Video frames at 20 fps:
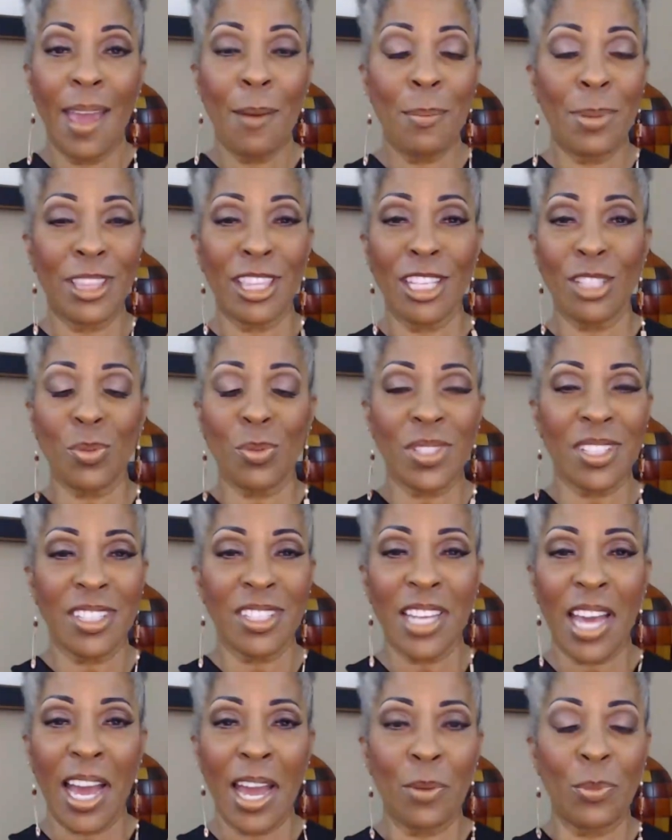But this was a
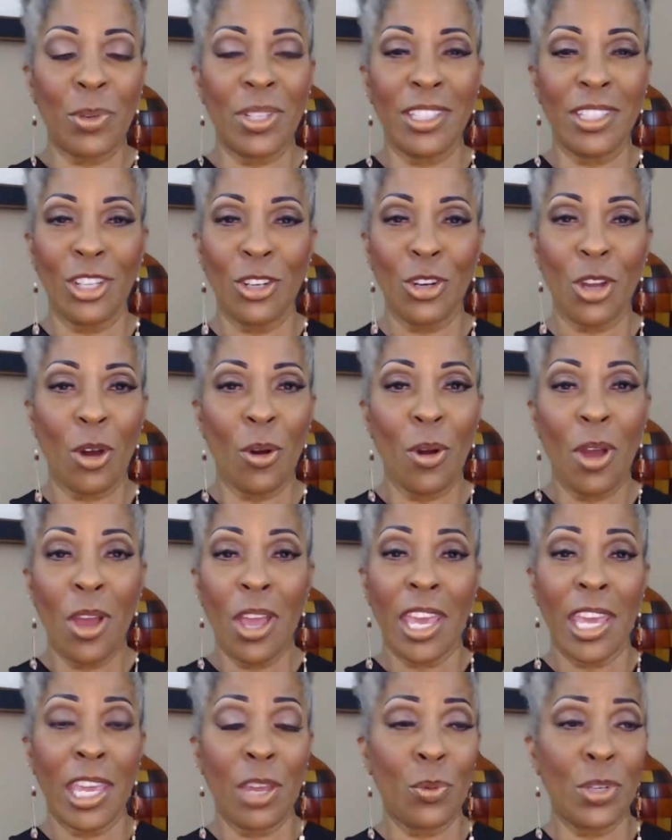time when,
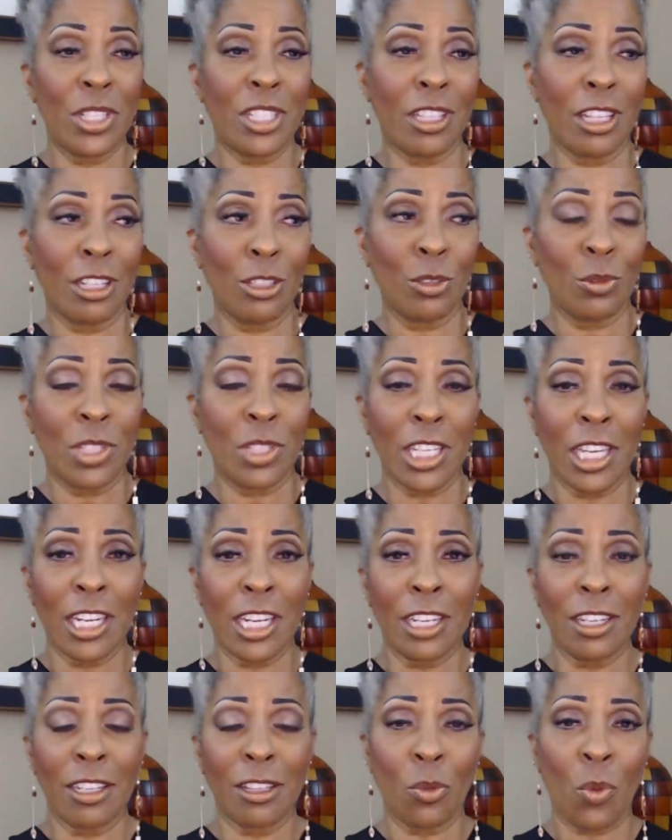he went to the
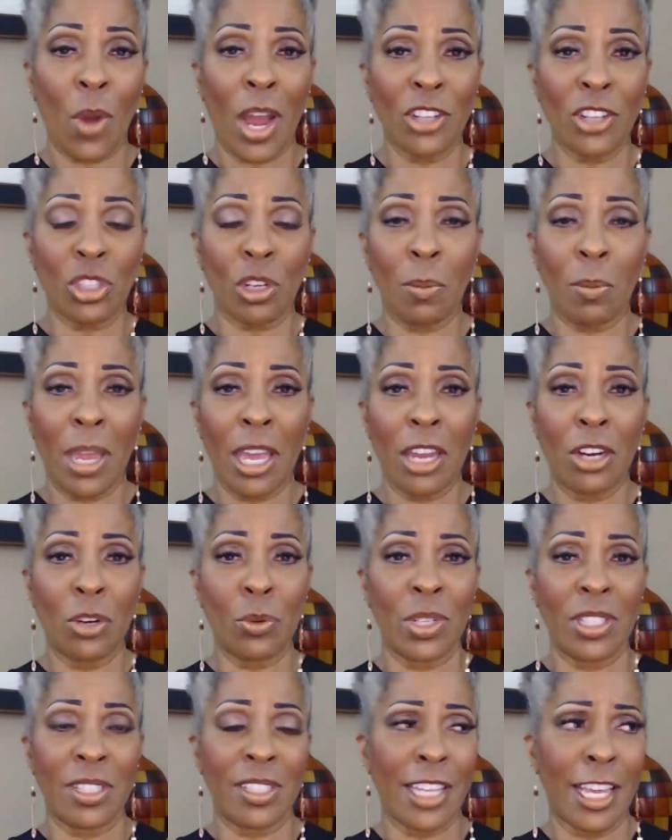lieutenant, the watch
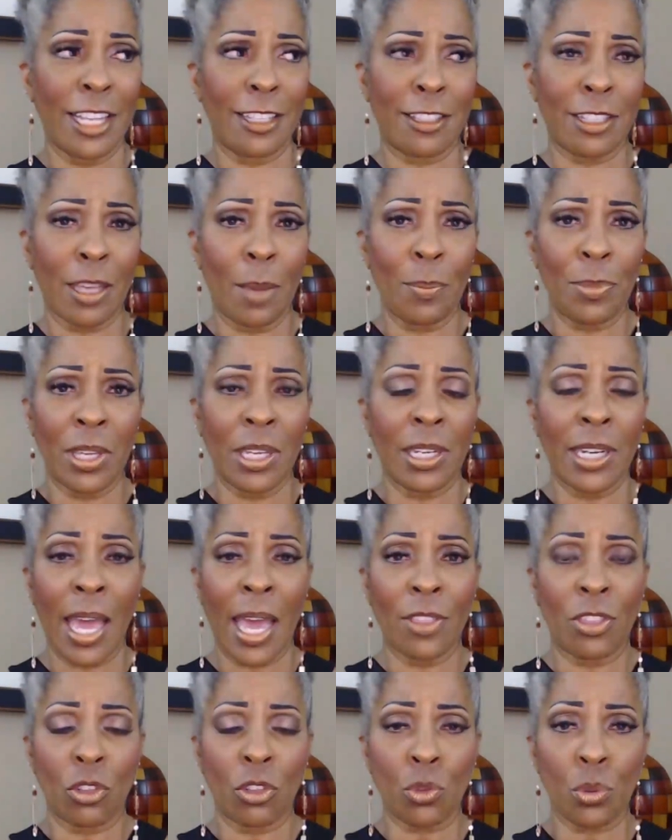commander, and said something,
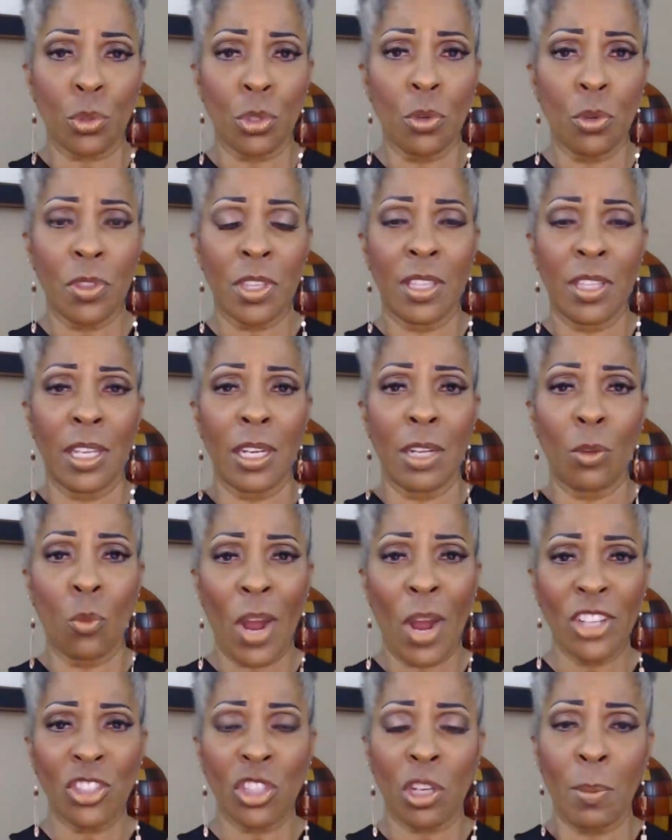not the truth. And then the
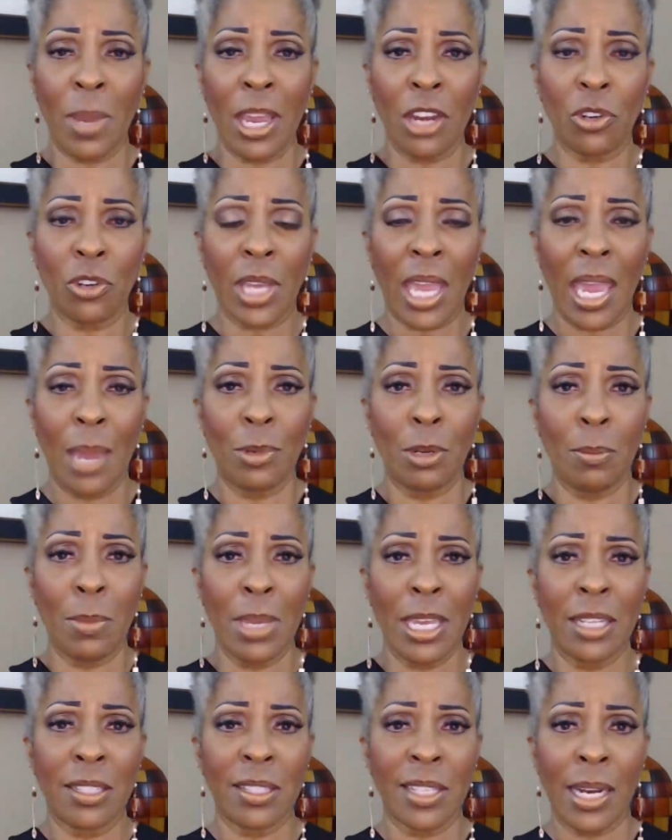watch commander came to
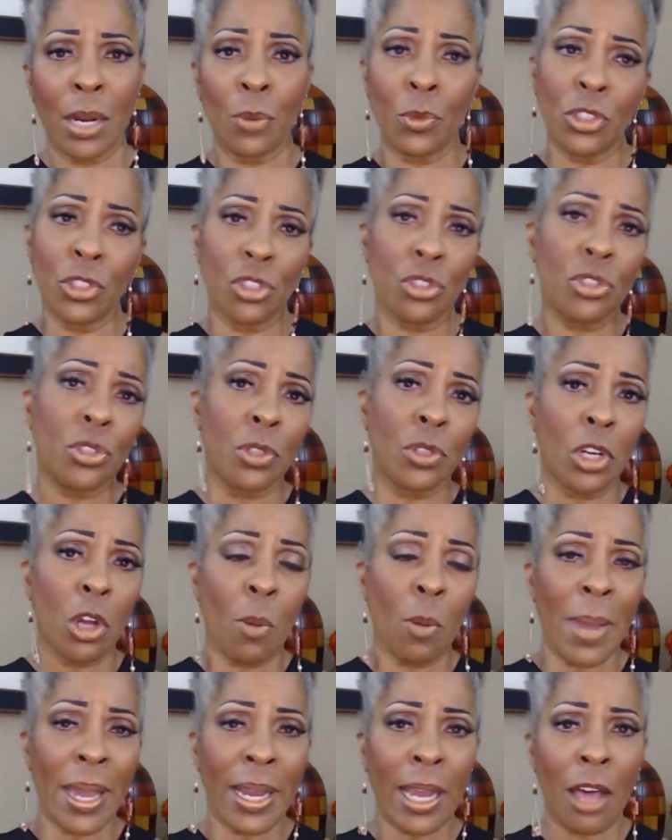me and said, I want you two to
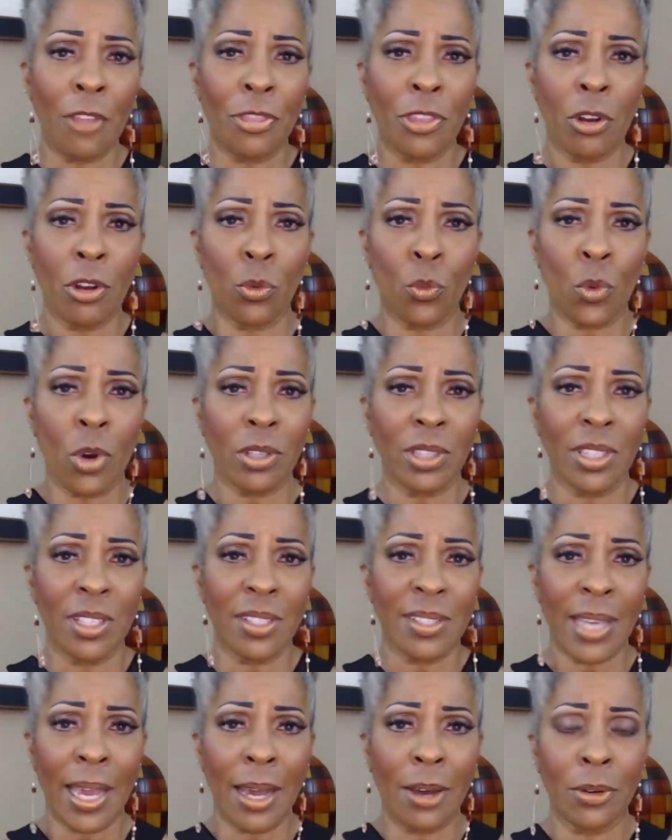go back out there and work
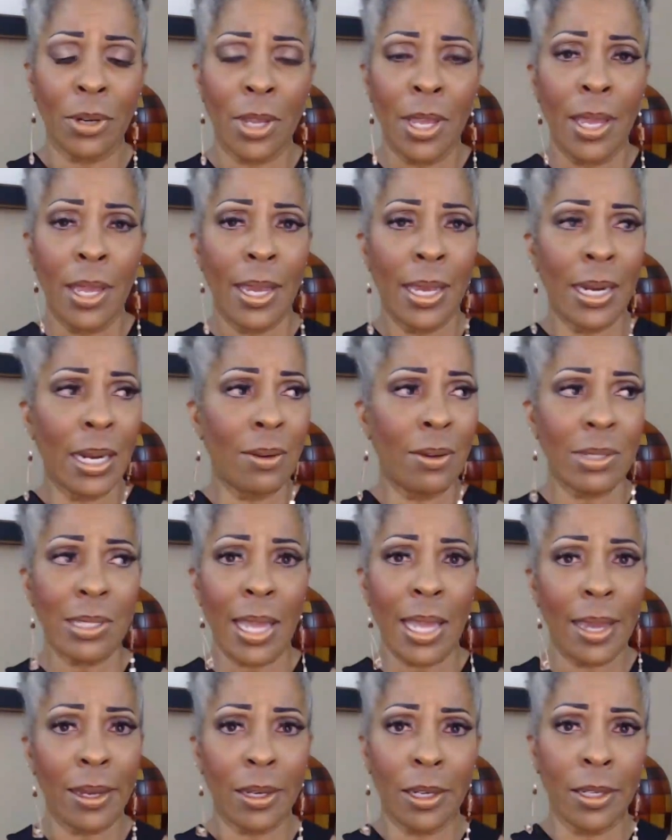this out. And I was
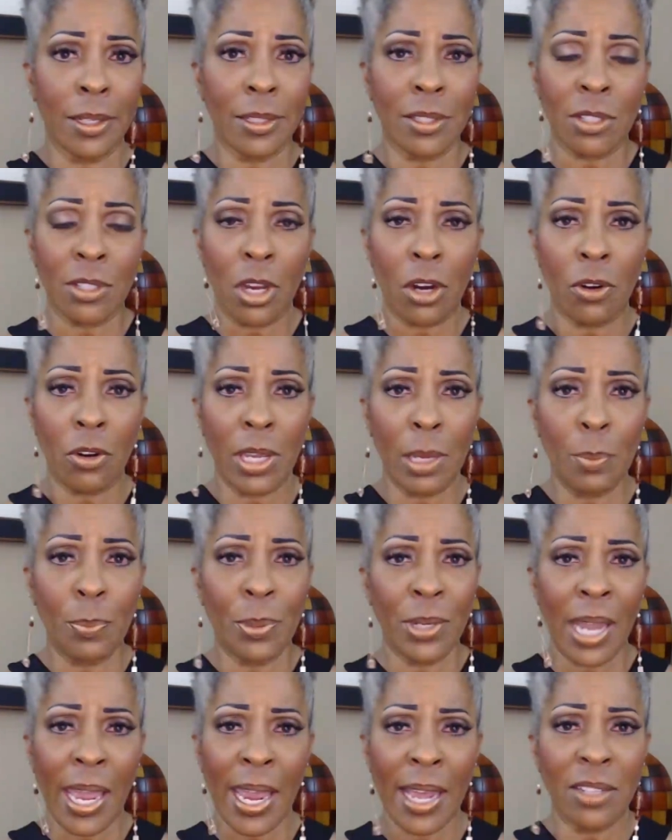like, sir, he
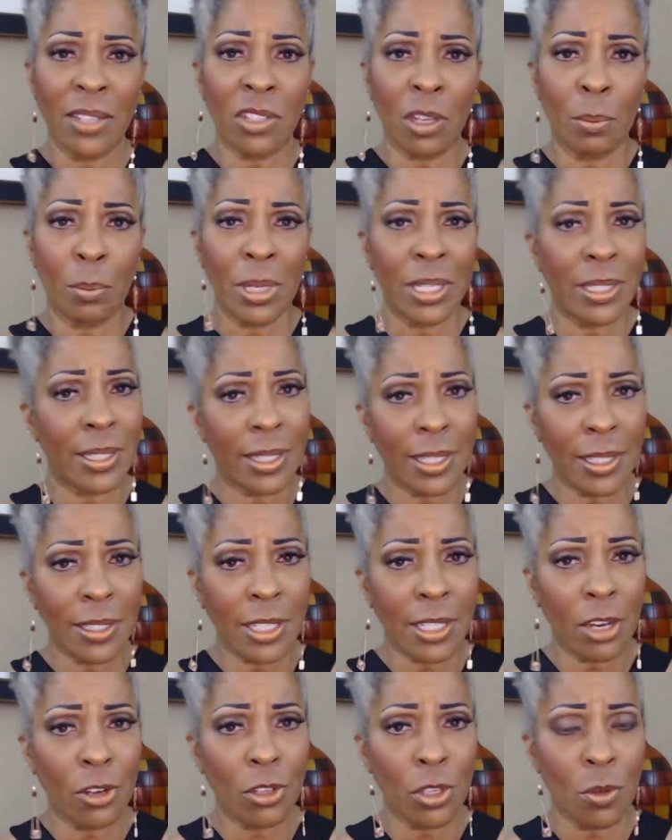put hands on me. Did he
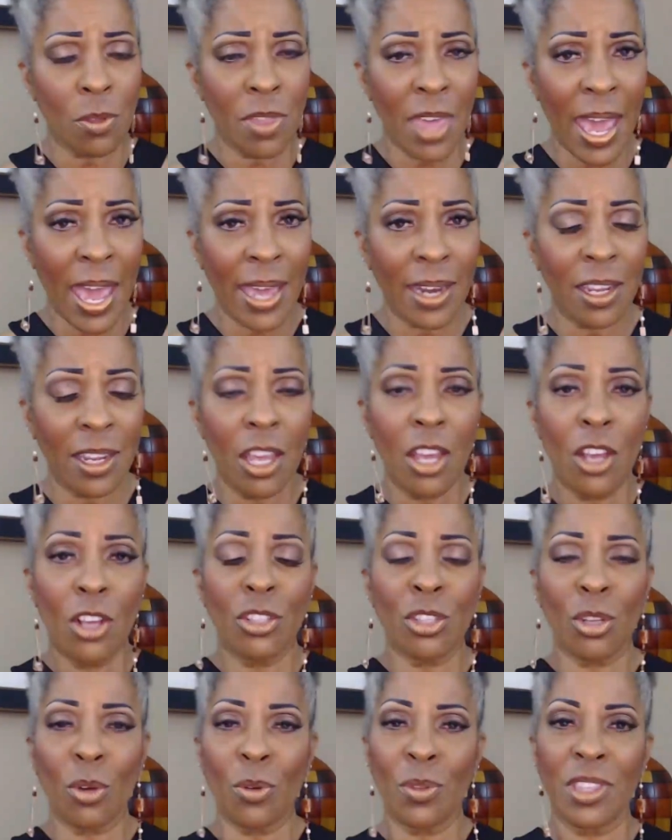tell you that?
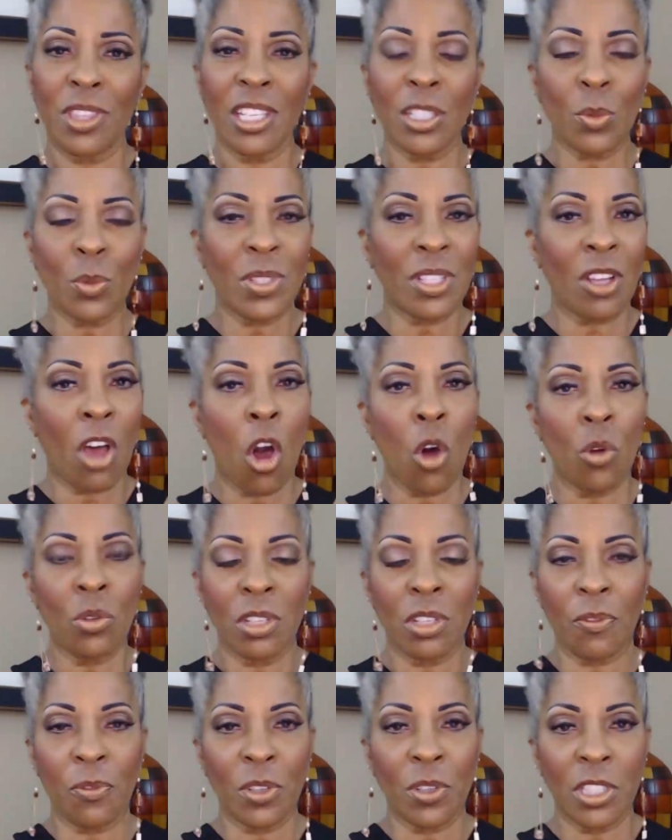So this was a whole
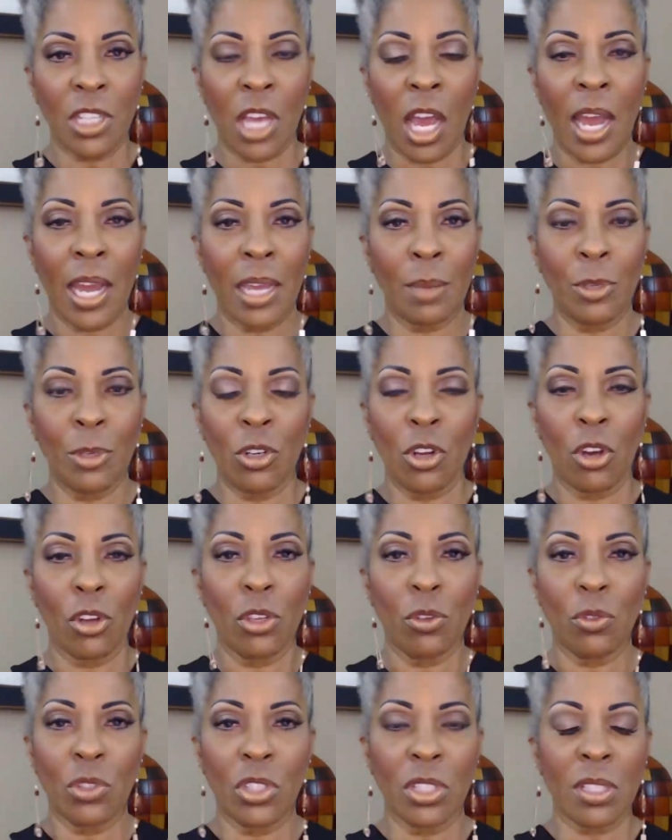different time.
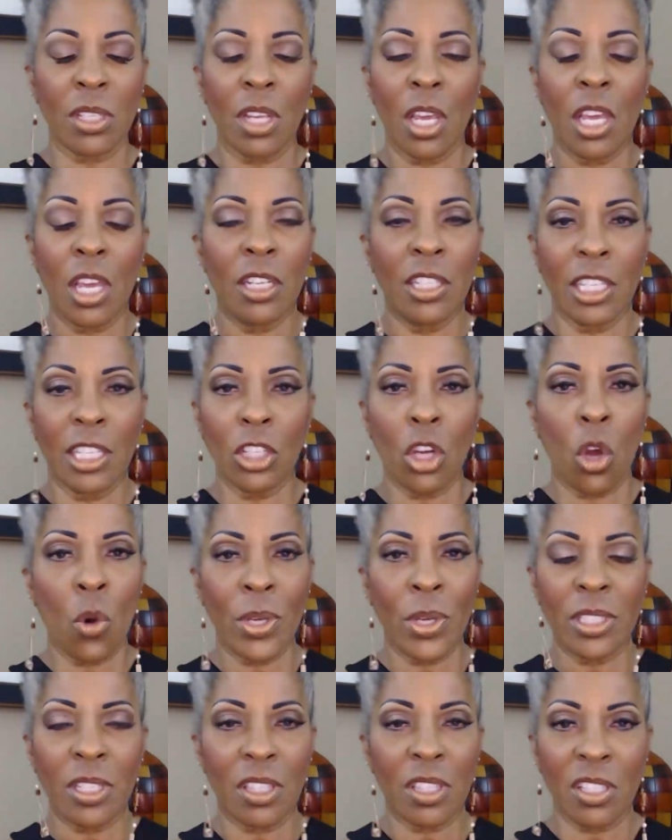You just didn't go
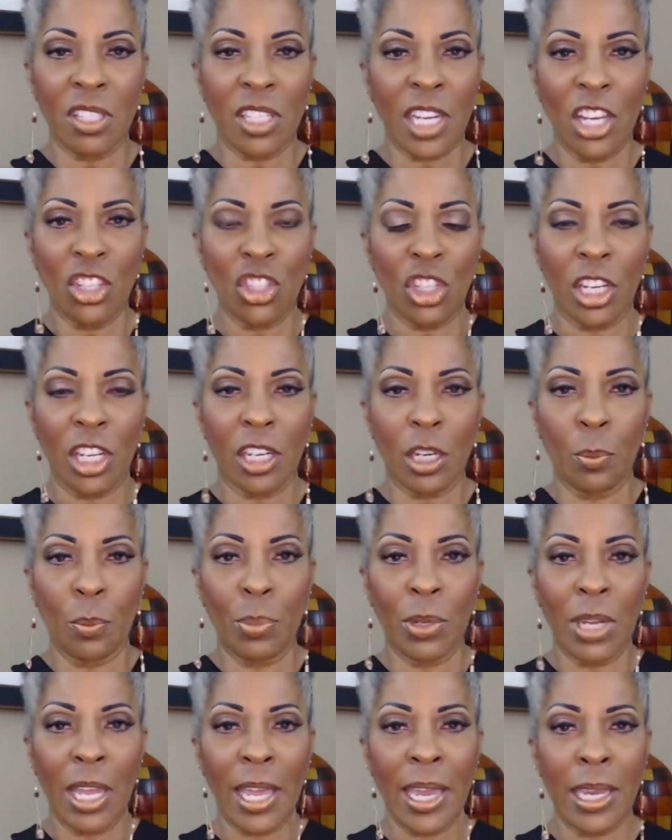into the station and
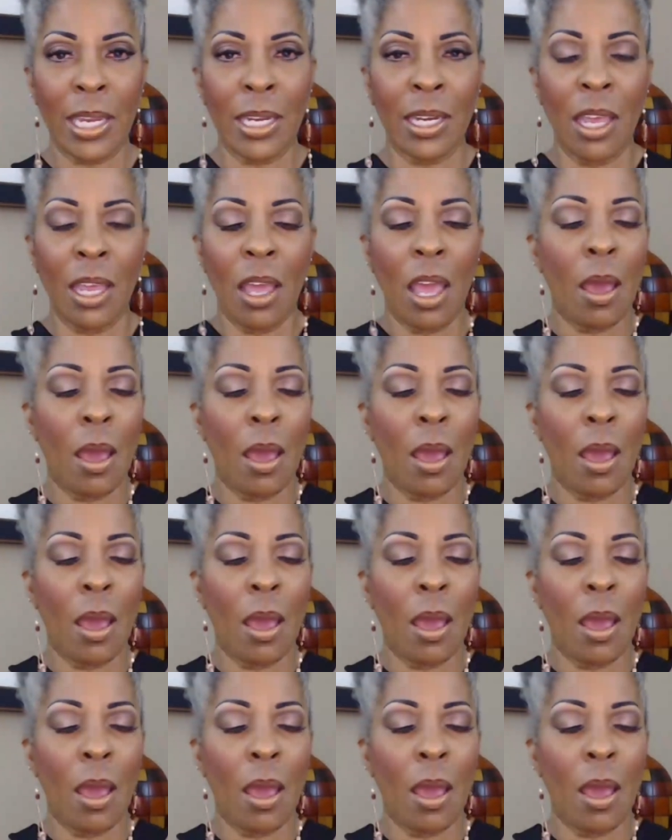complain.